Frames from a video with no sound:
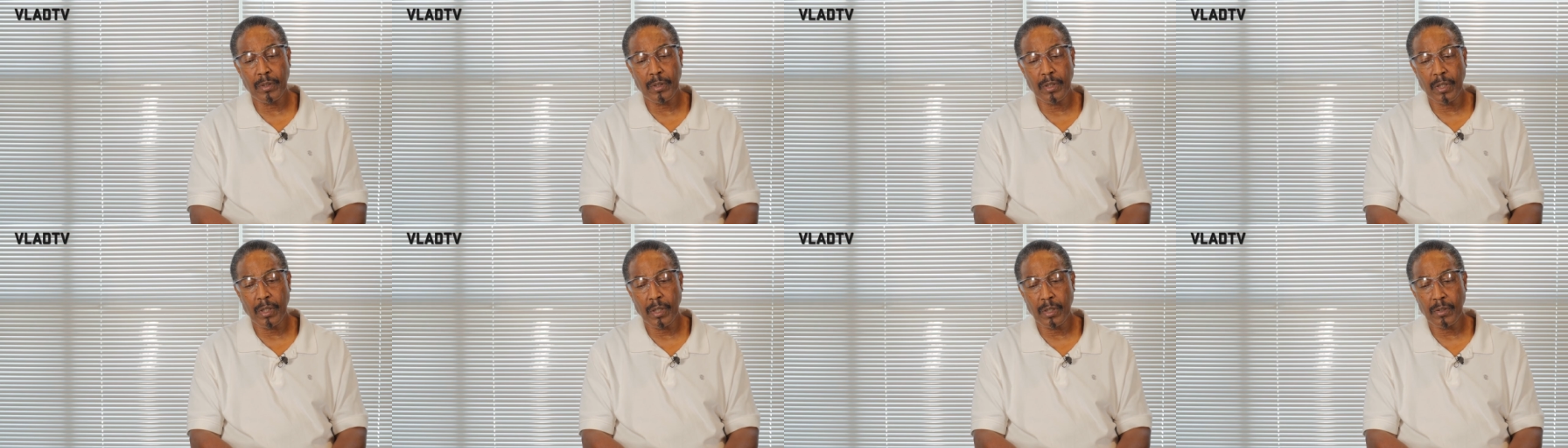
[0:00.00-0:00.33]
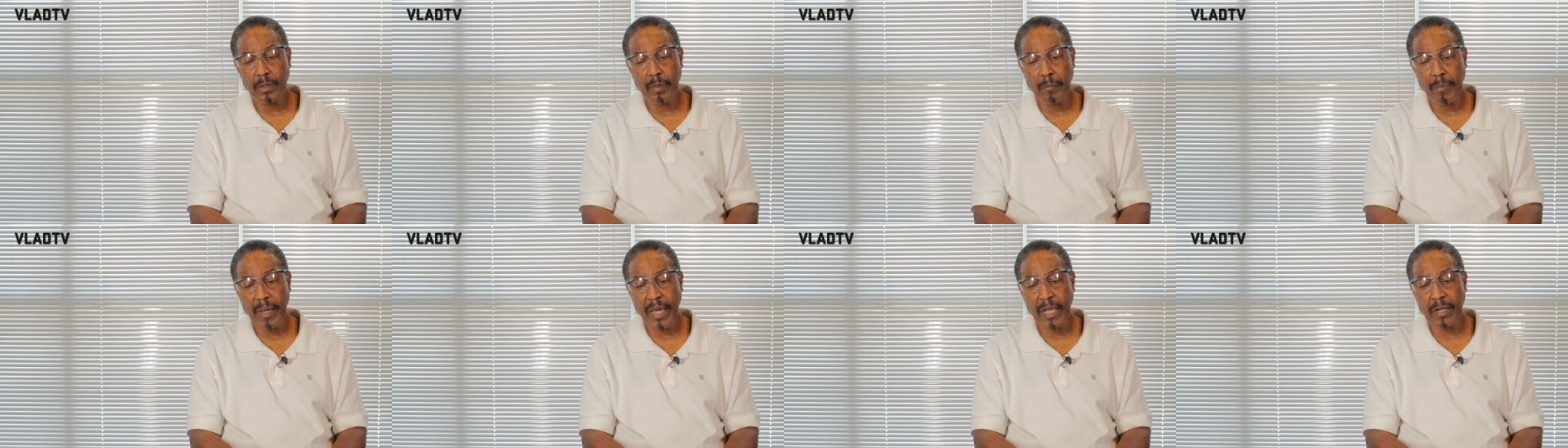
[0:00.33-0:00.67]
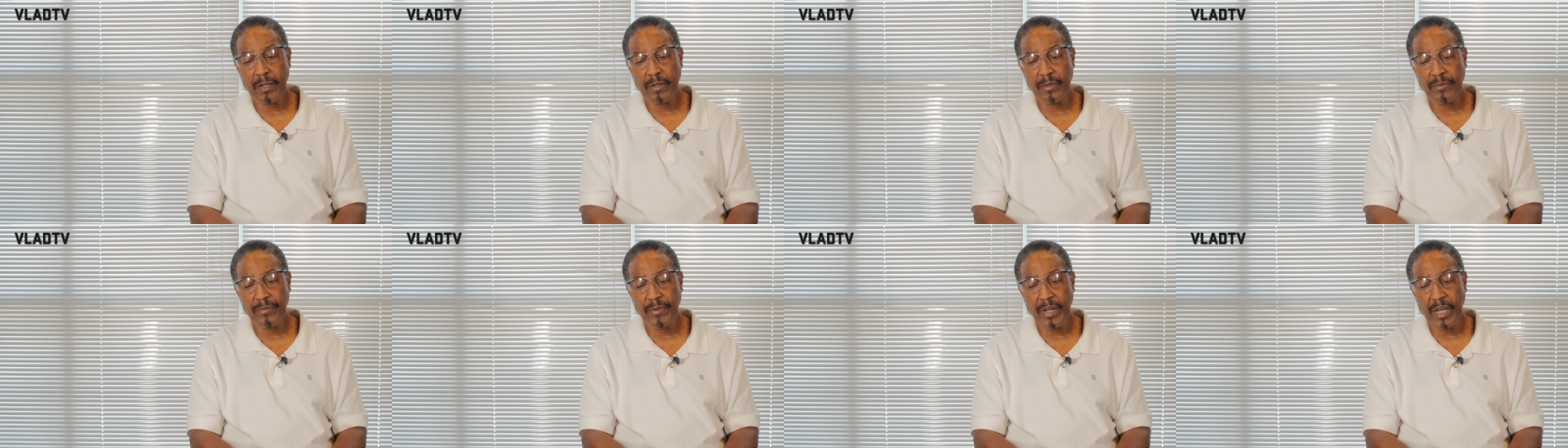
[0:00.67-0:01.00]
the, the
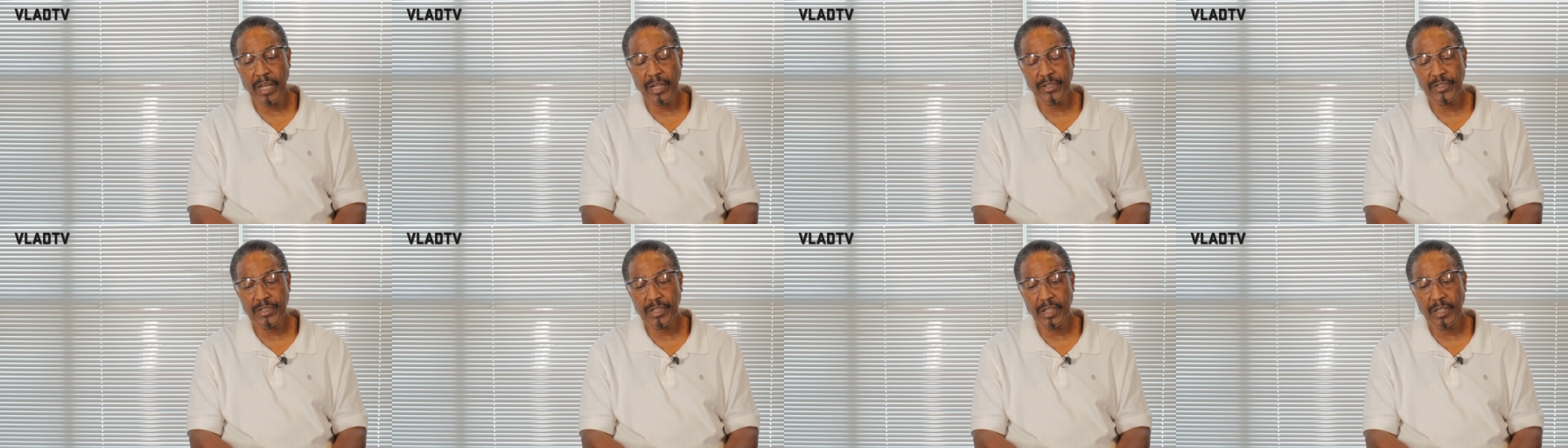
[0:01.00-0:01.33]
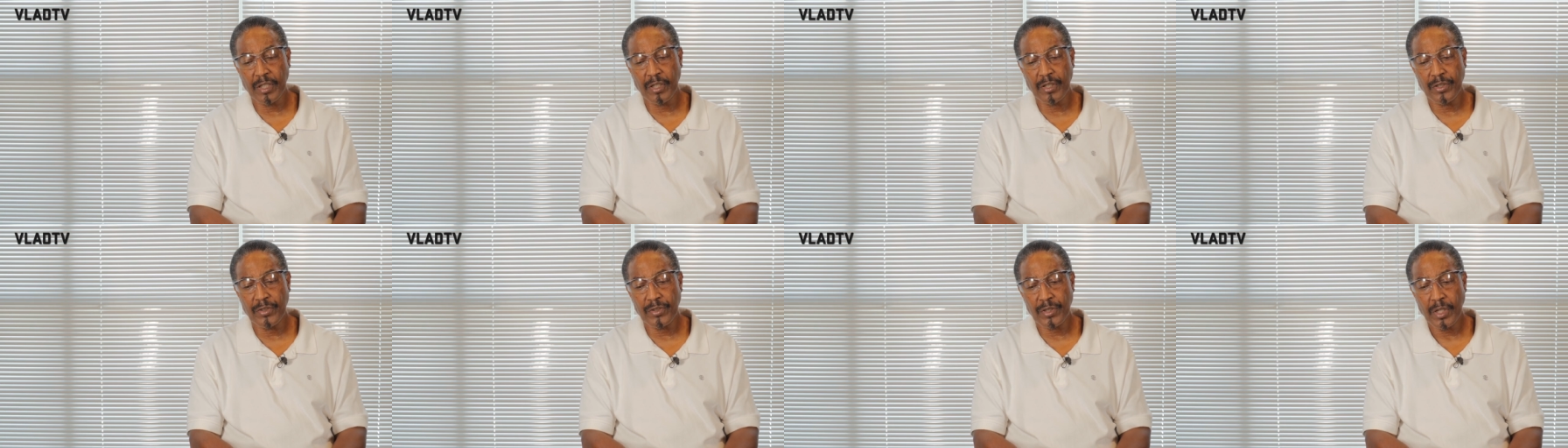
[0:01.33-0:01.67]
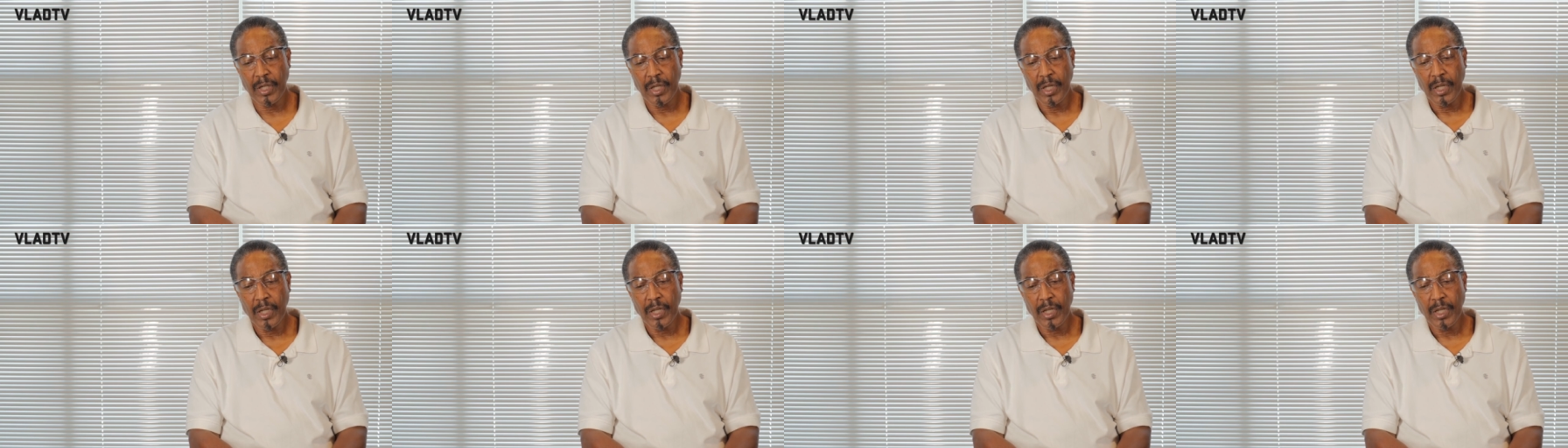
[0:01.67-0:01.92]
Battle of Algiers